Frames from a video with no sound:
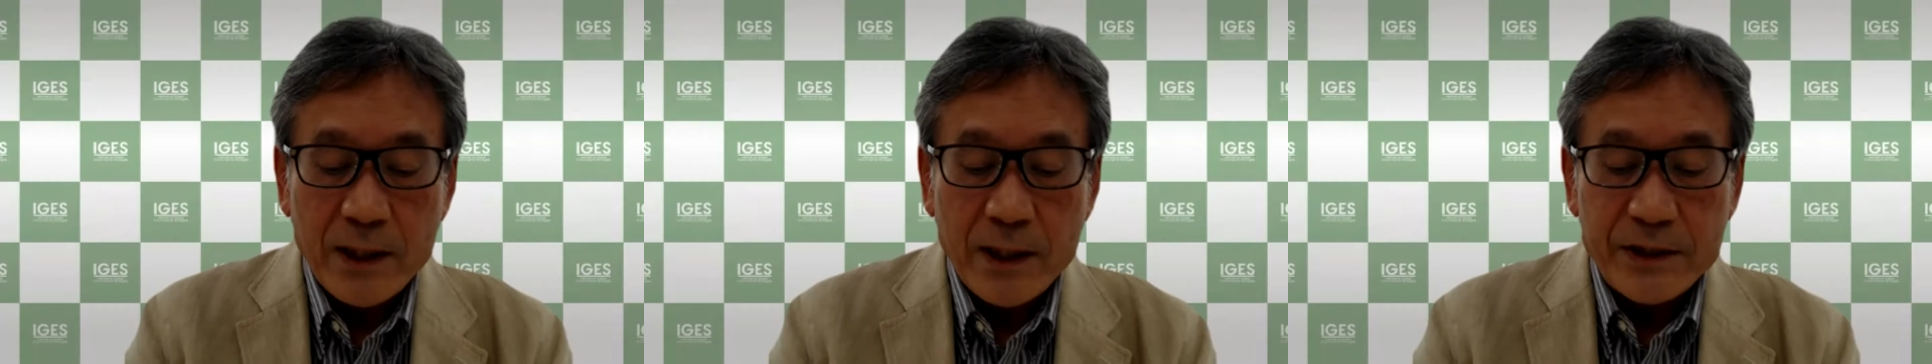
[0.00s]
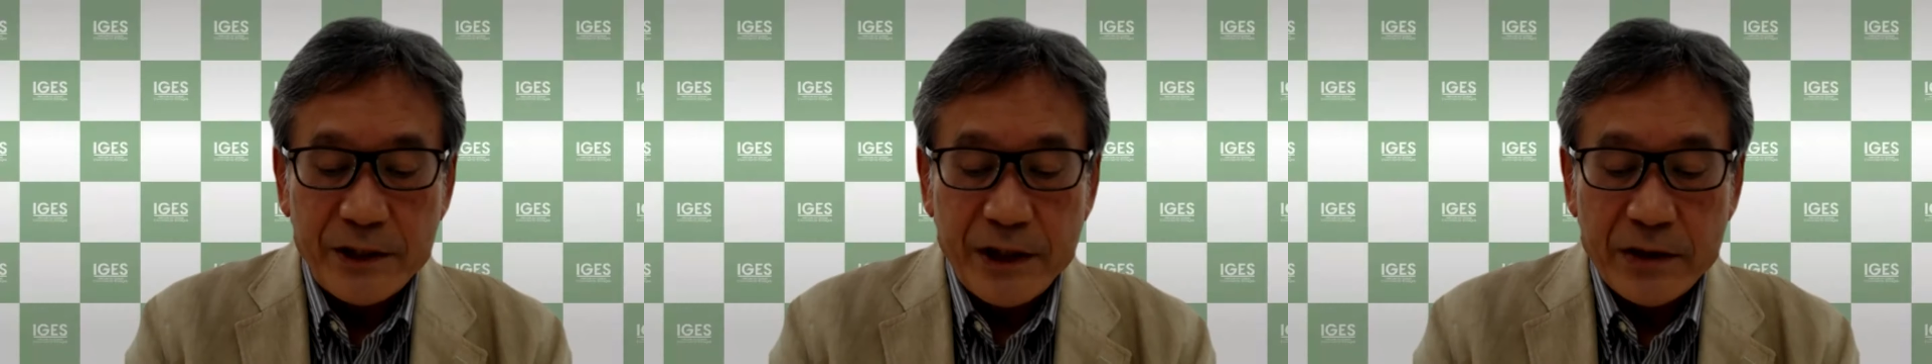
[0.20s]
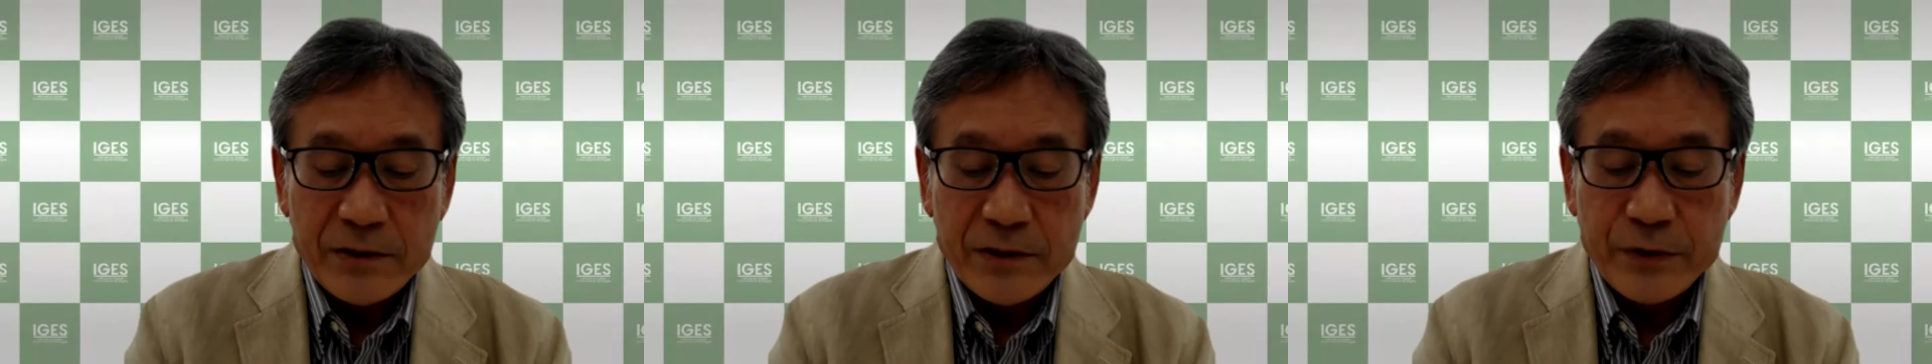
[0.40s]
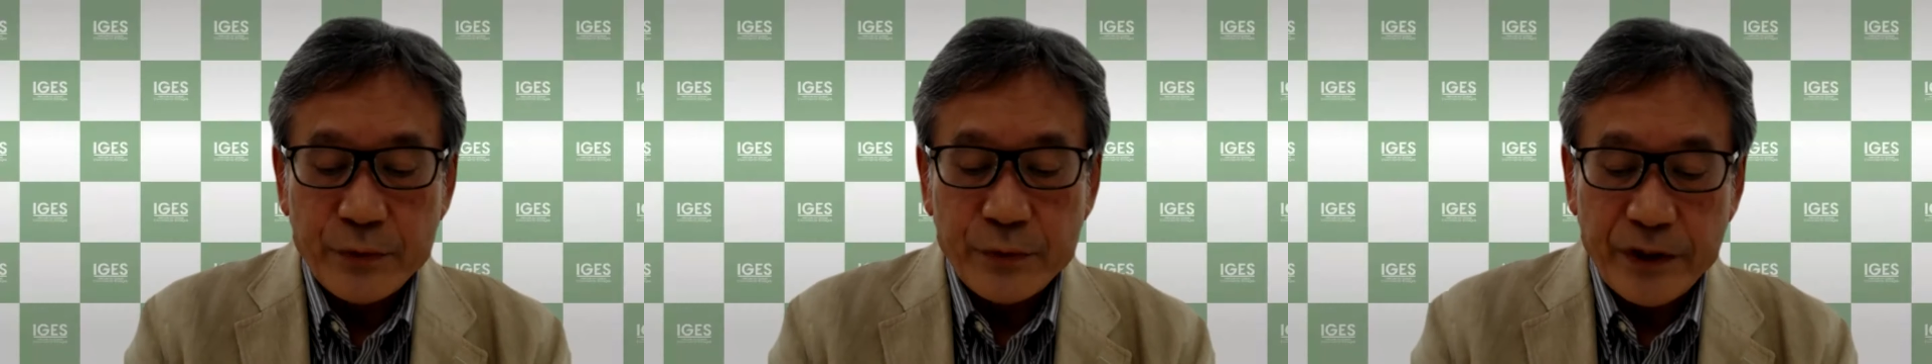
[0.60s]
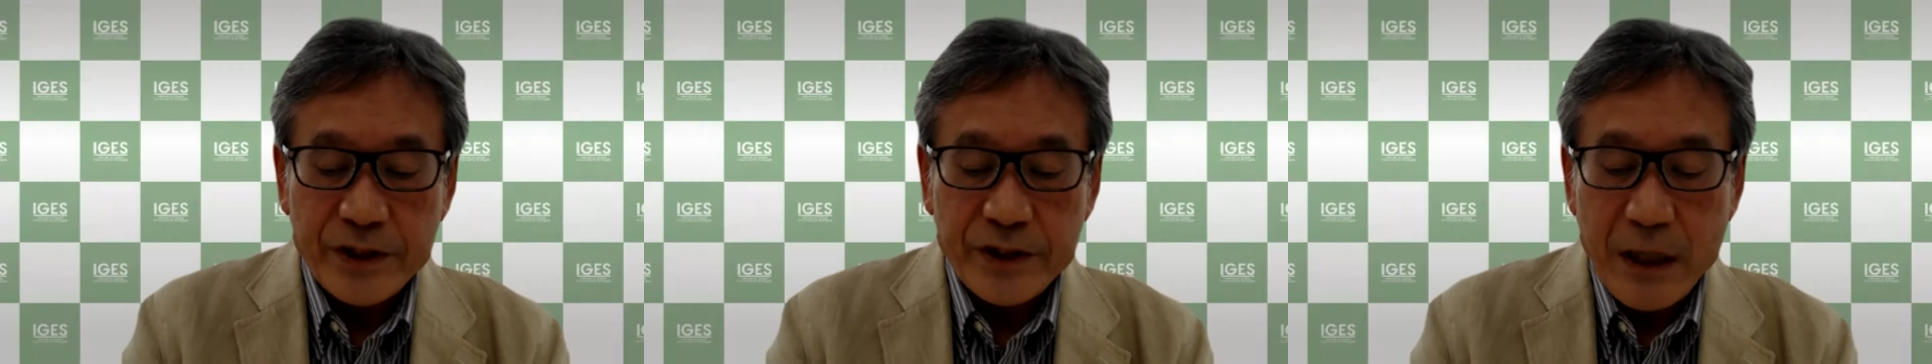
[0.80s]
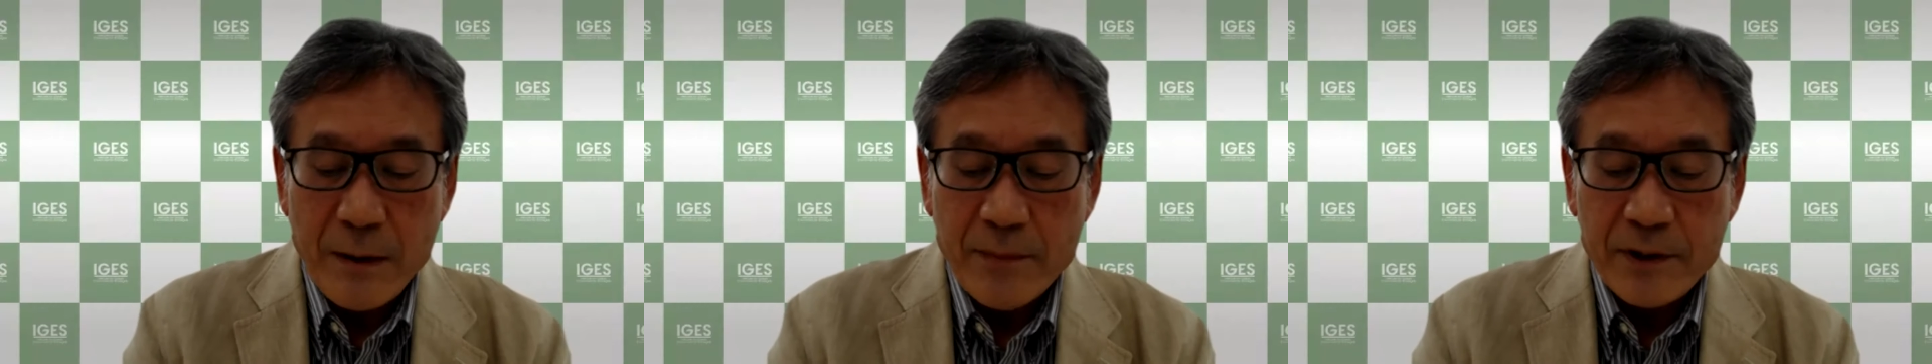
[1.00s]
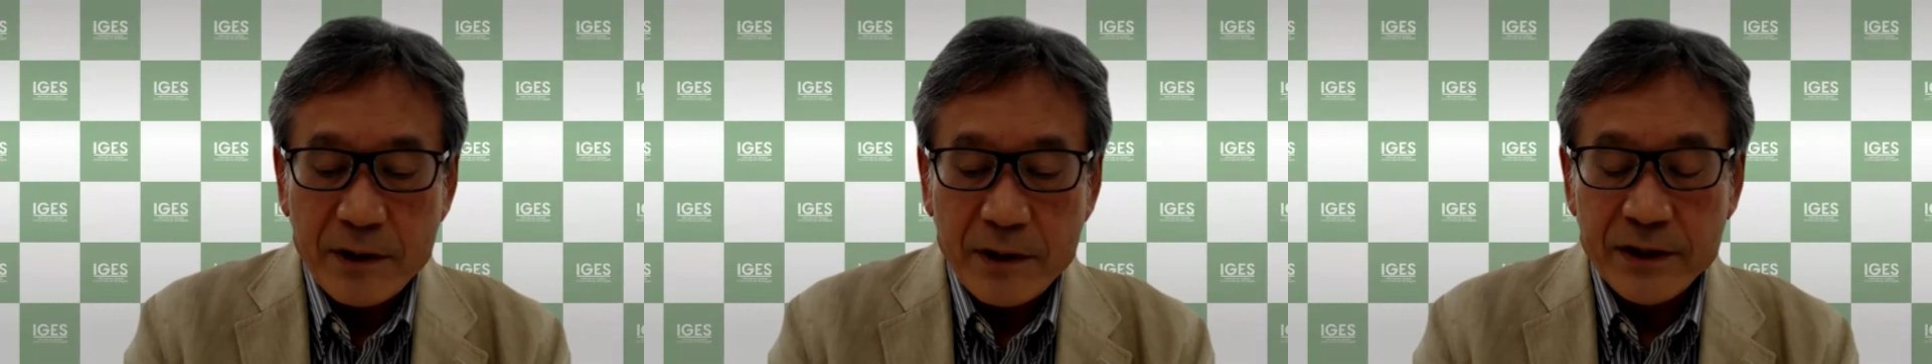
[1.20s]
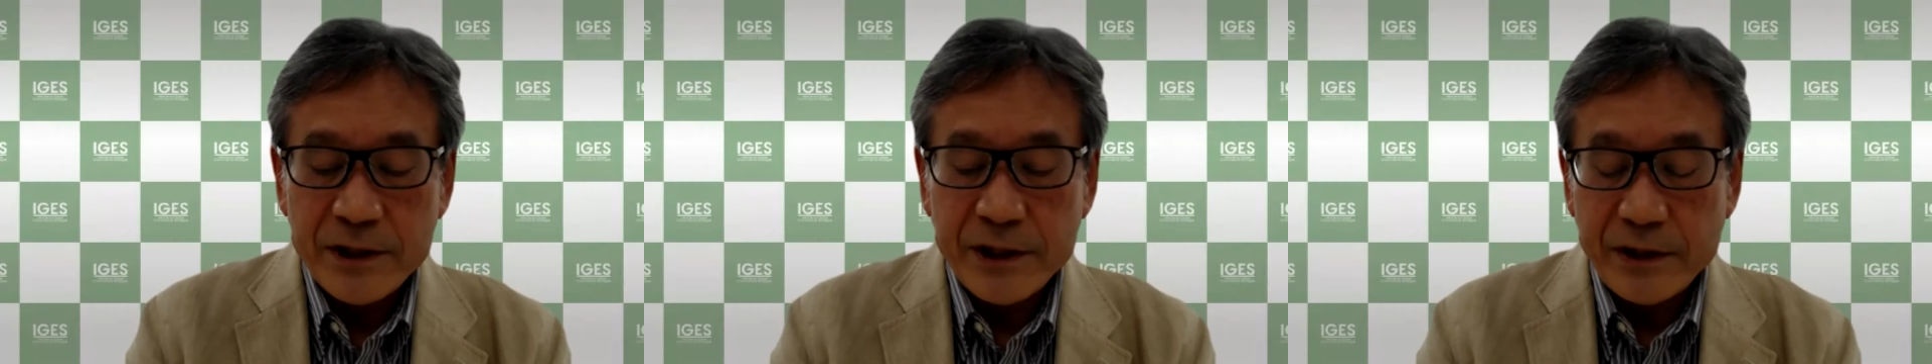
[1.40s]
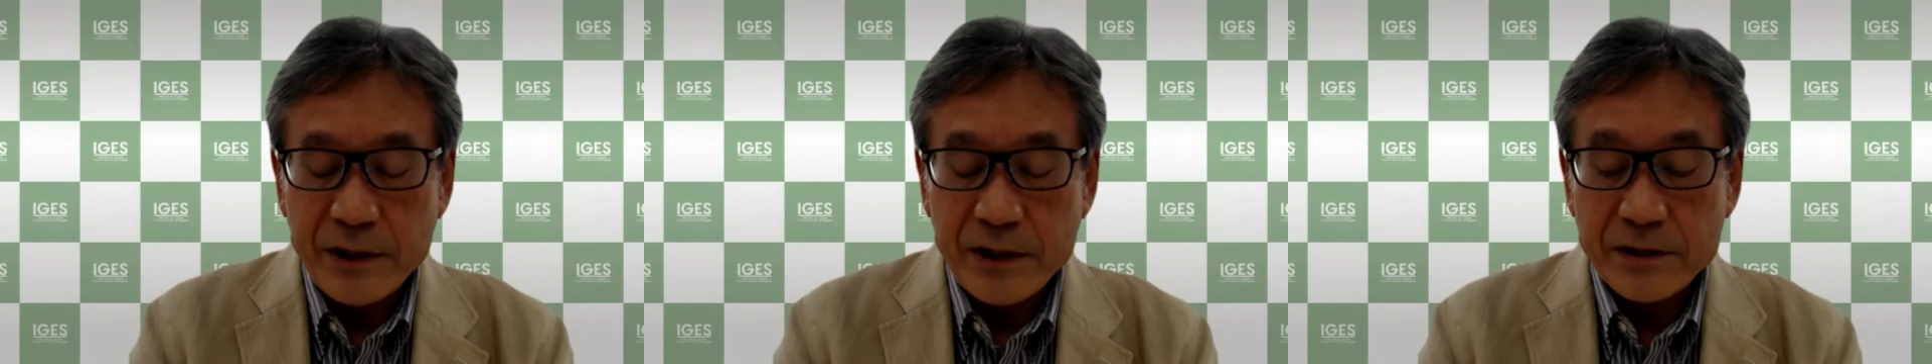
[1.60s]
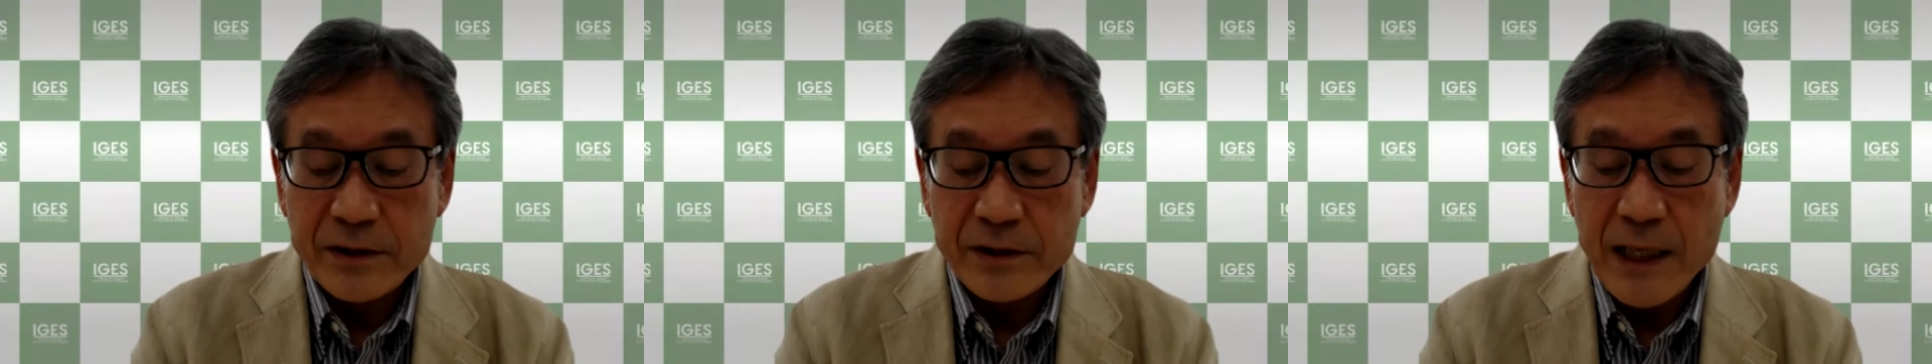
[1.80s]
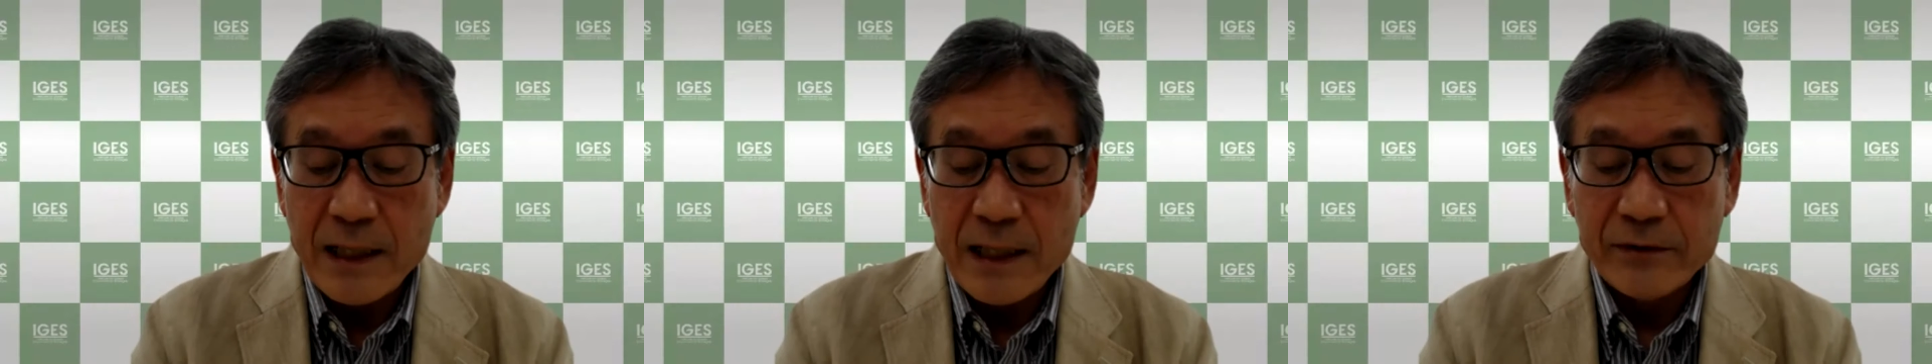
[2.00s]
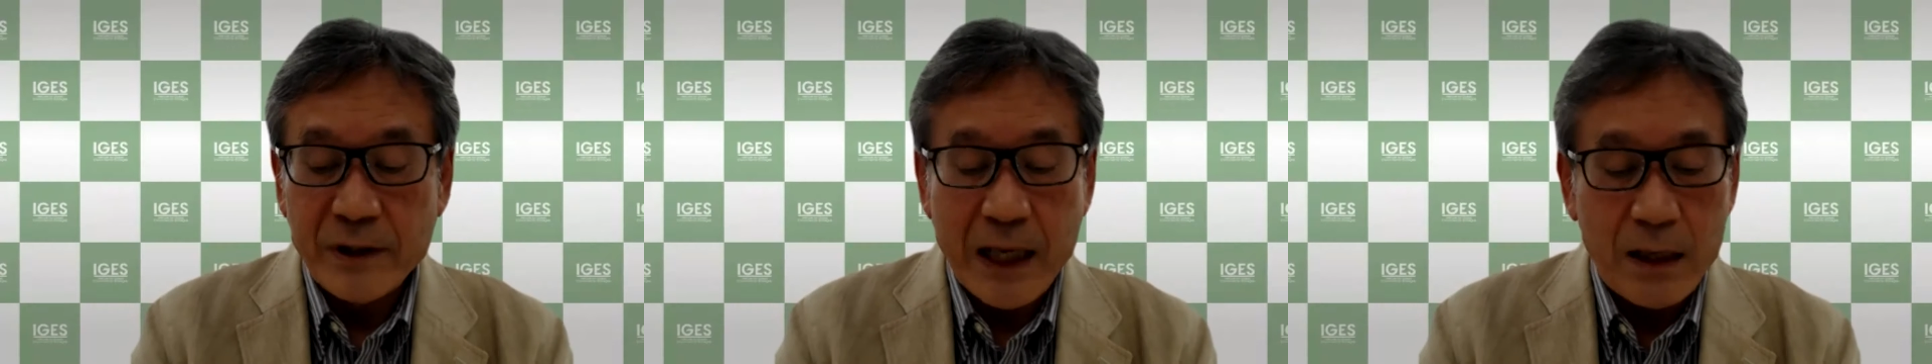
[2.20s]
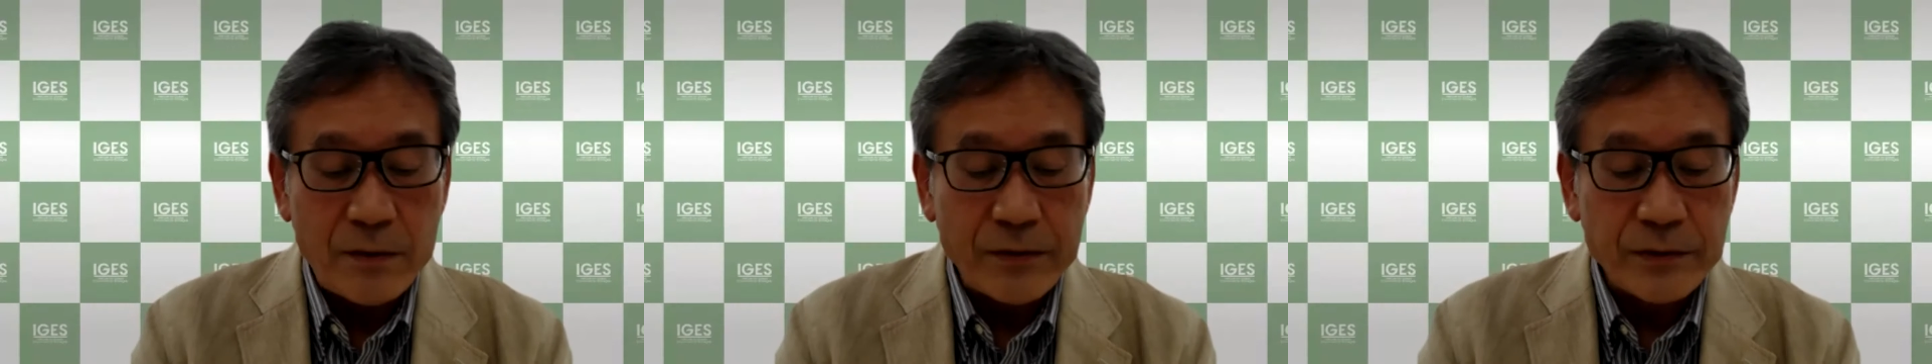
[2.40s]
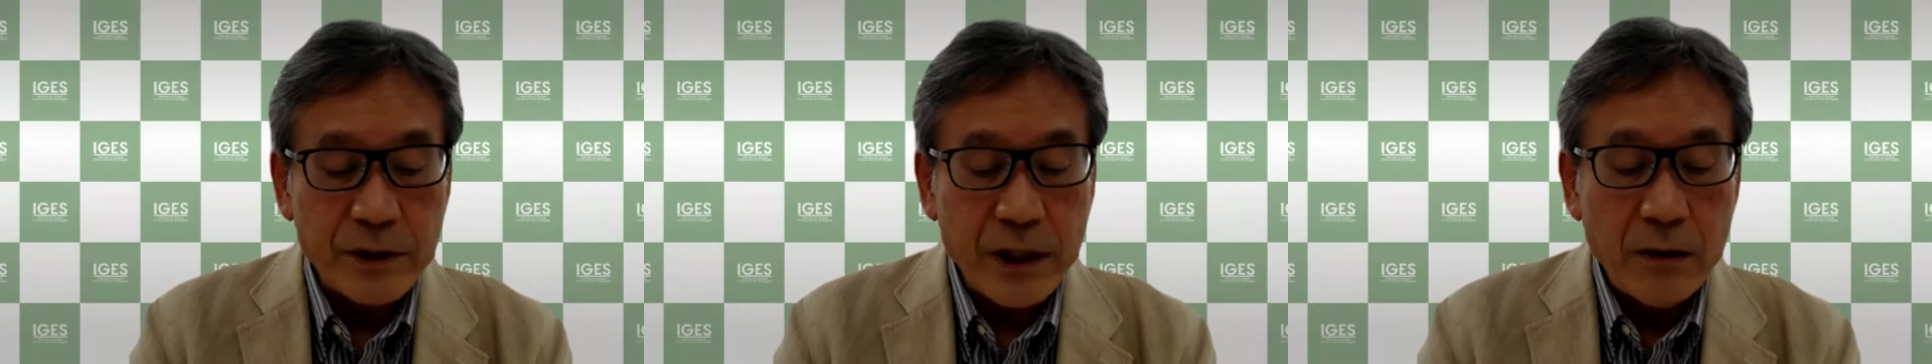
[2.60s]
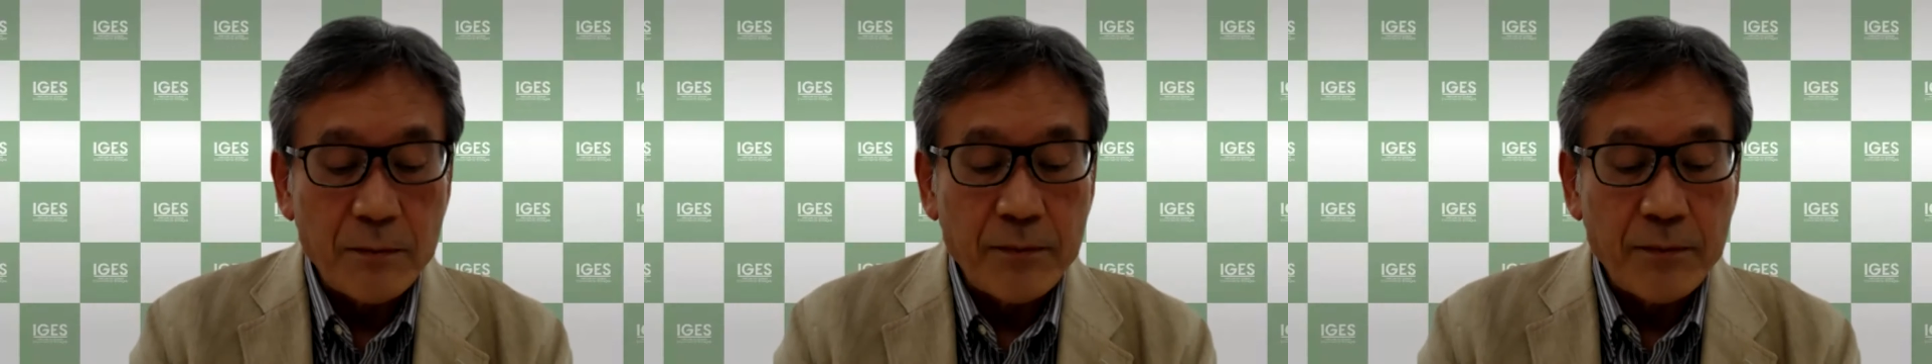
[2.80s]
these 3 Japanese cities and towns